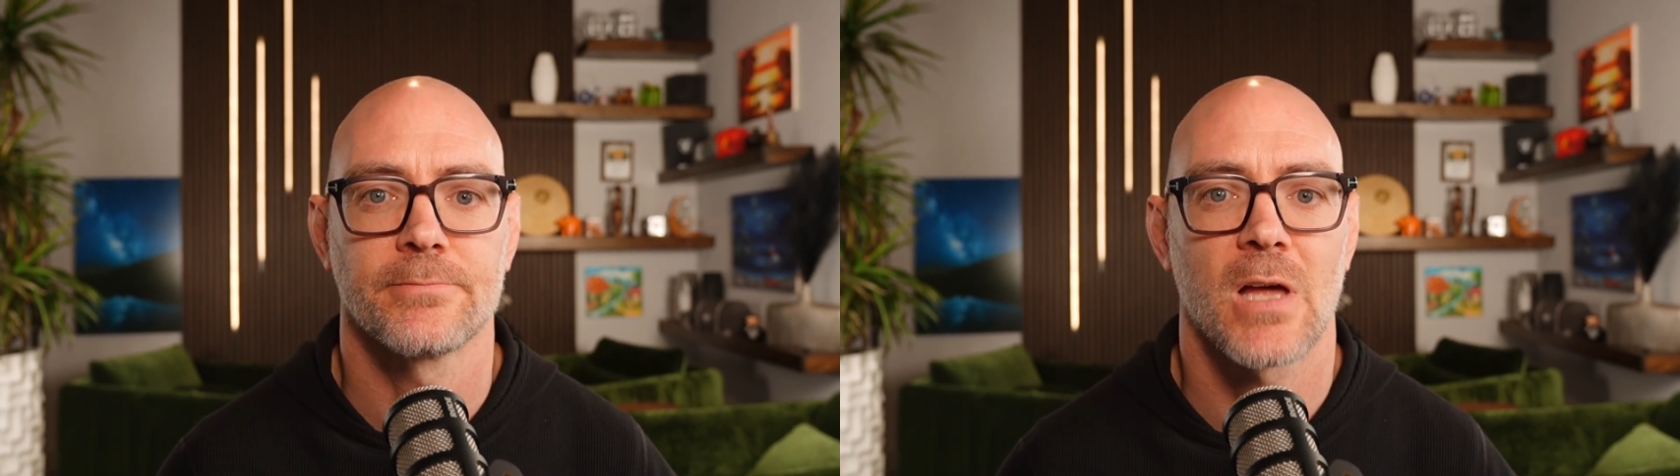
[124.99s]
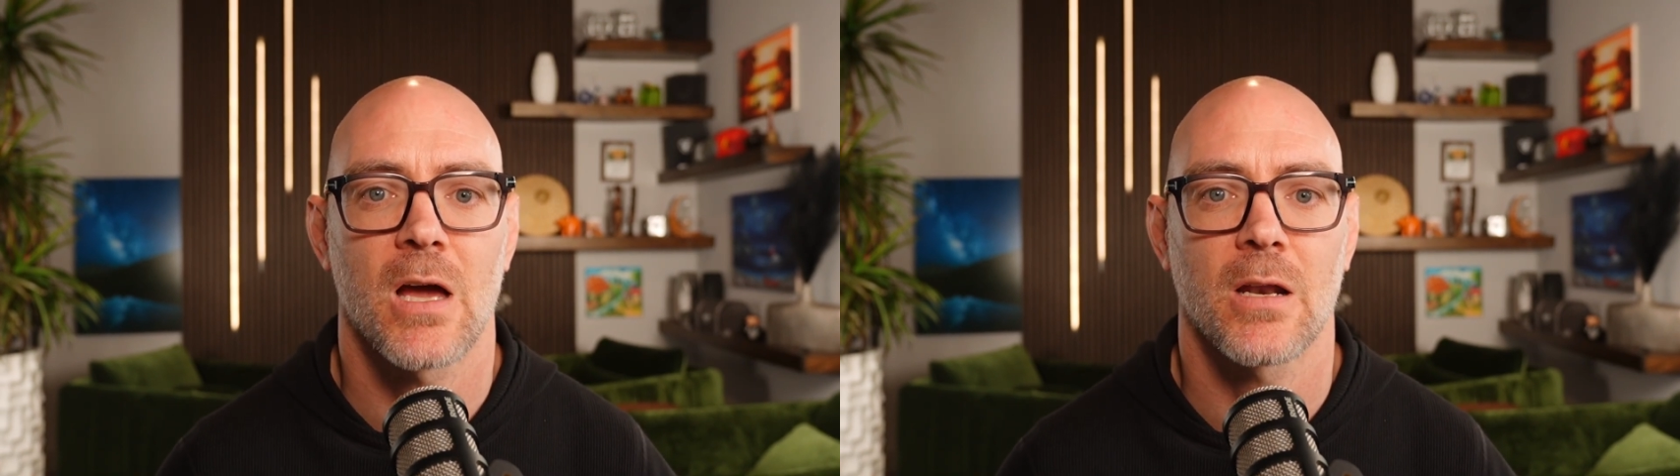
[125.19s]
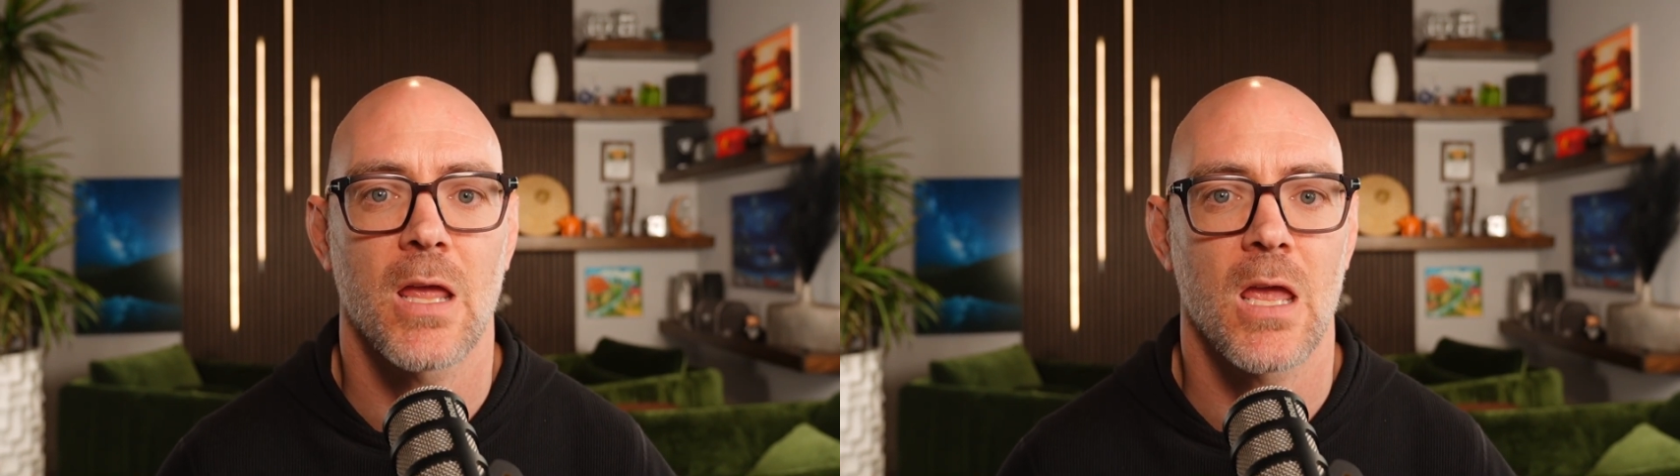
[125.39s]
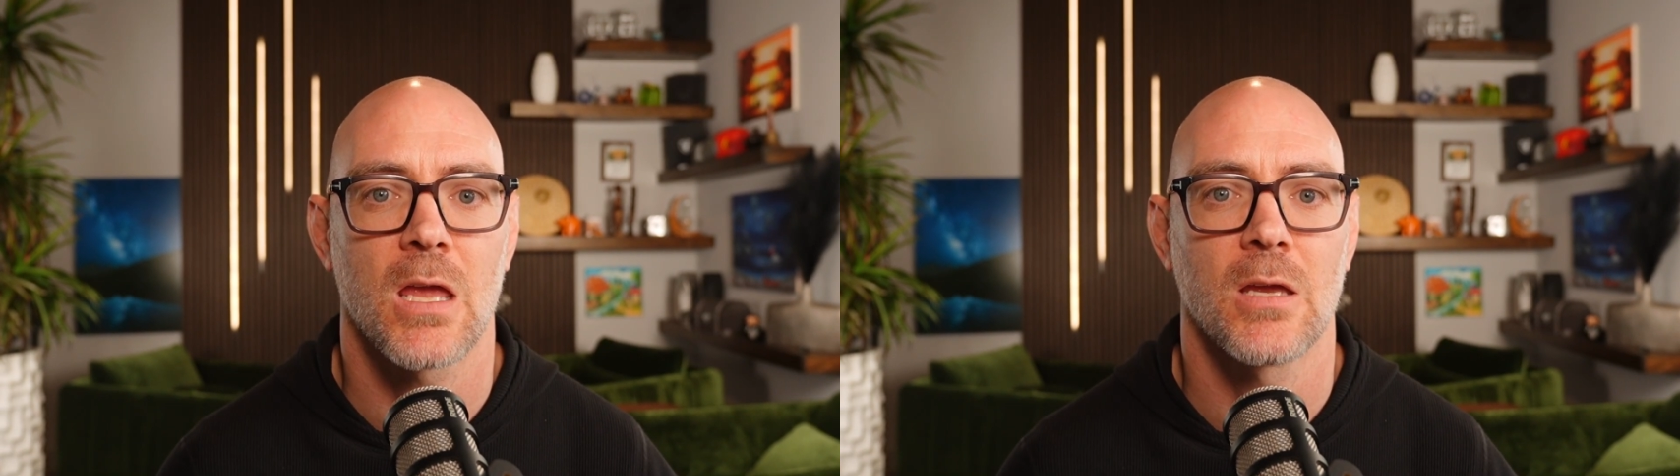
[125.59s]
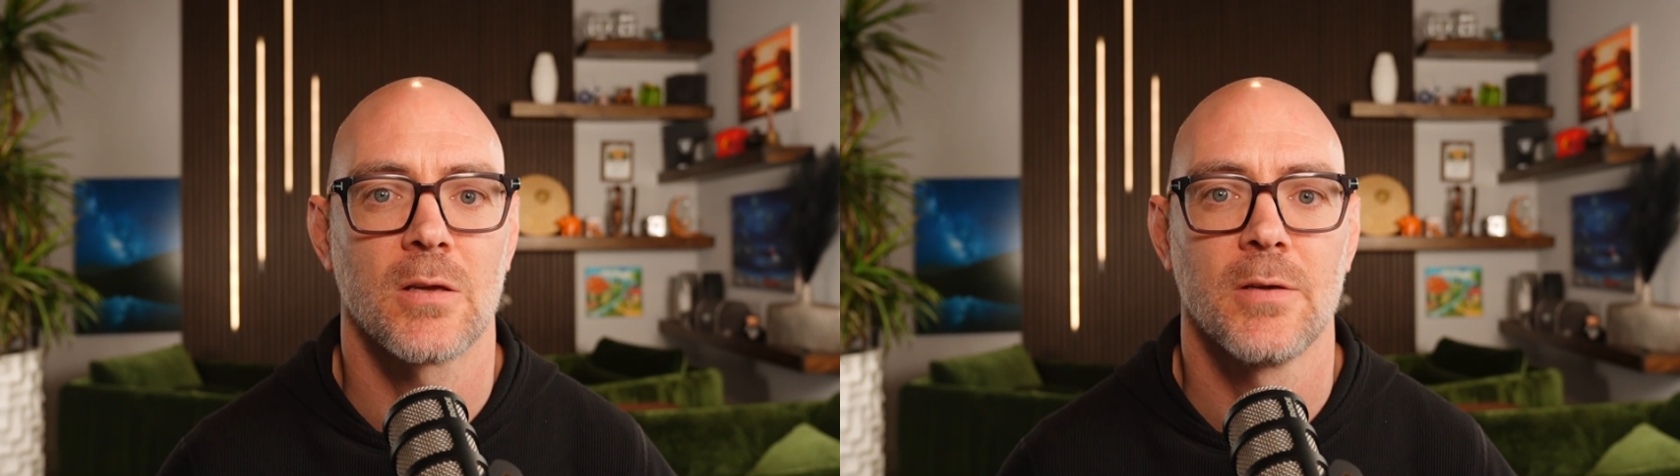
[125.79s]
Not
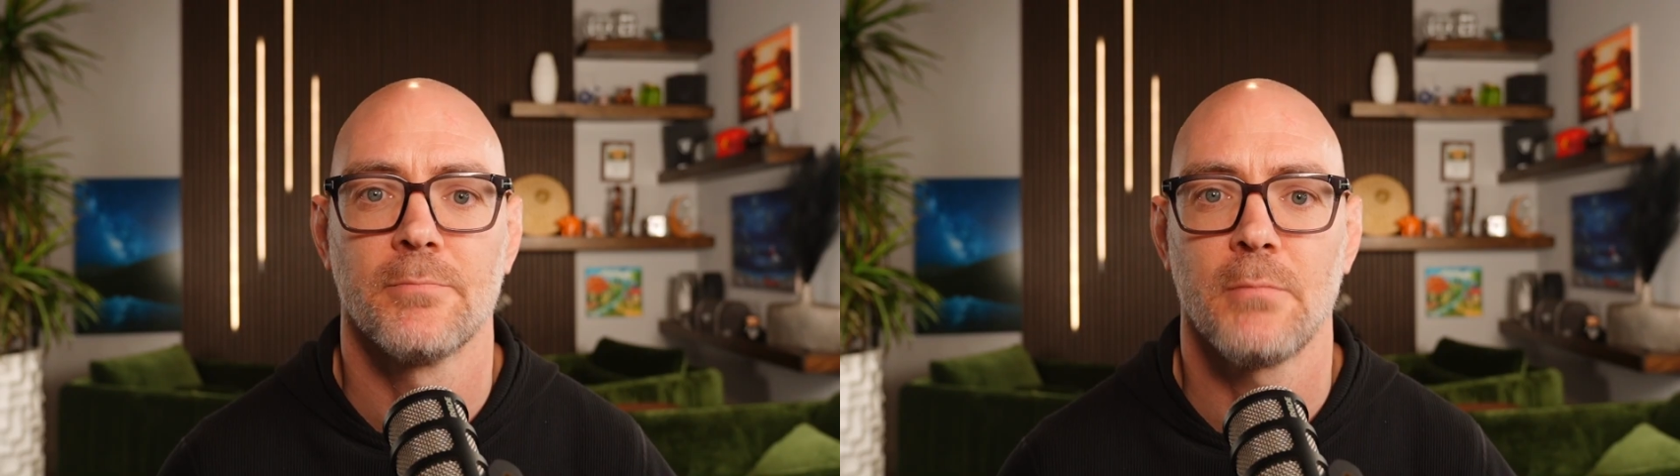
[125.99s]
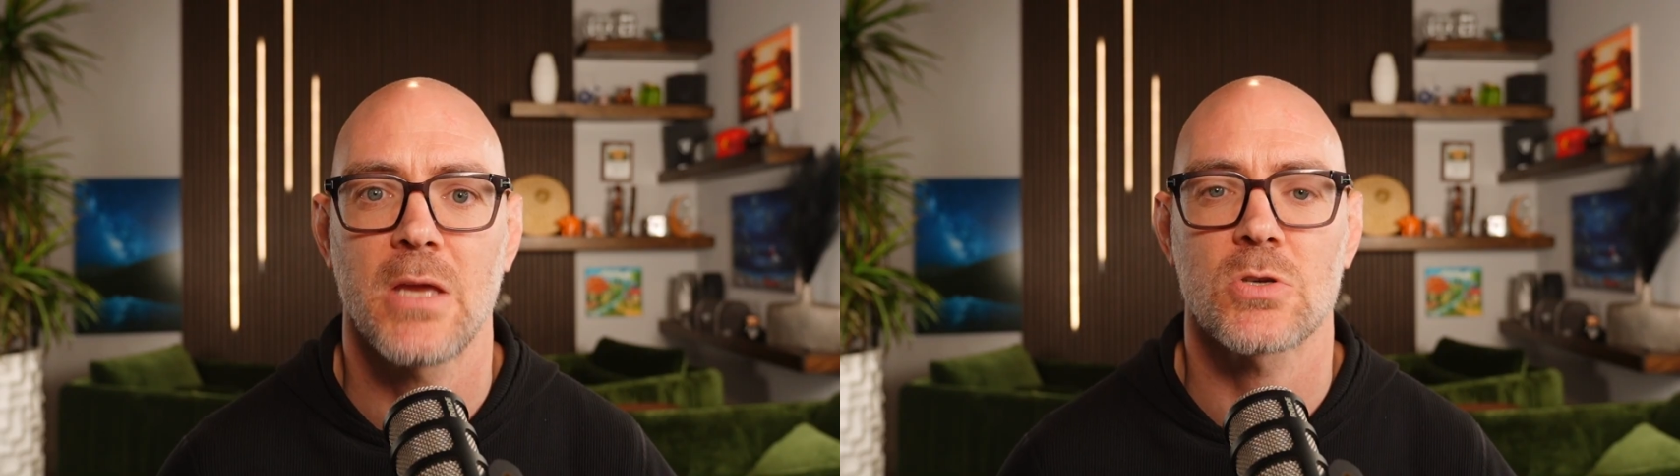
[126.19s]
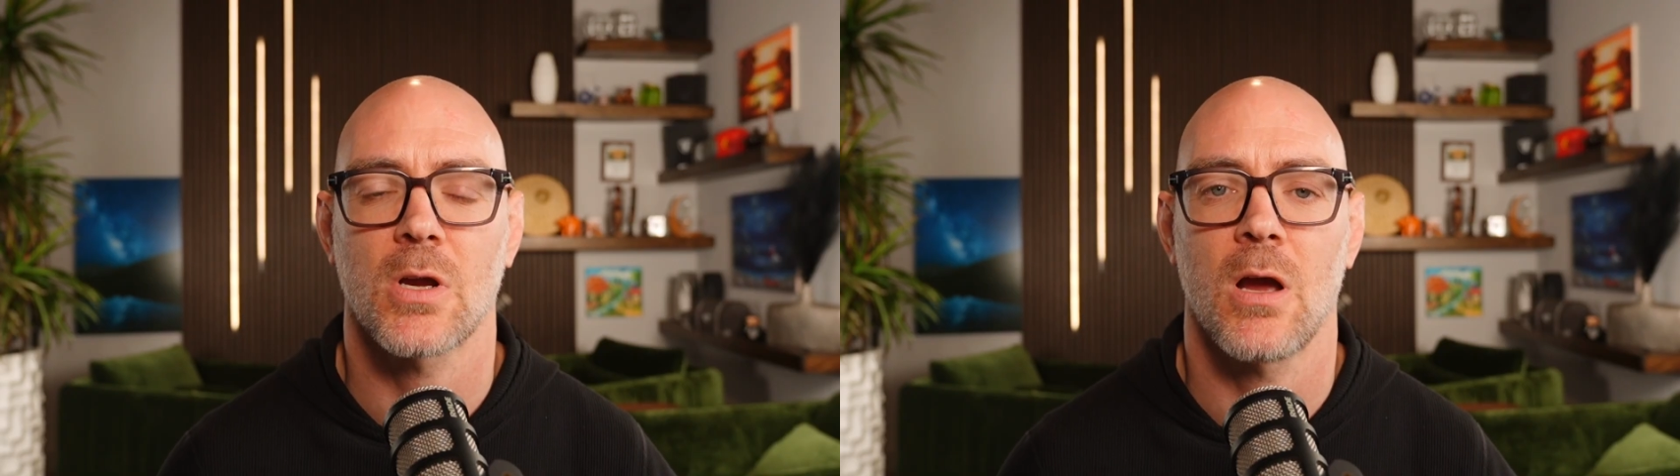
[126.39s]
a major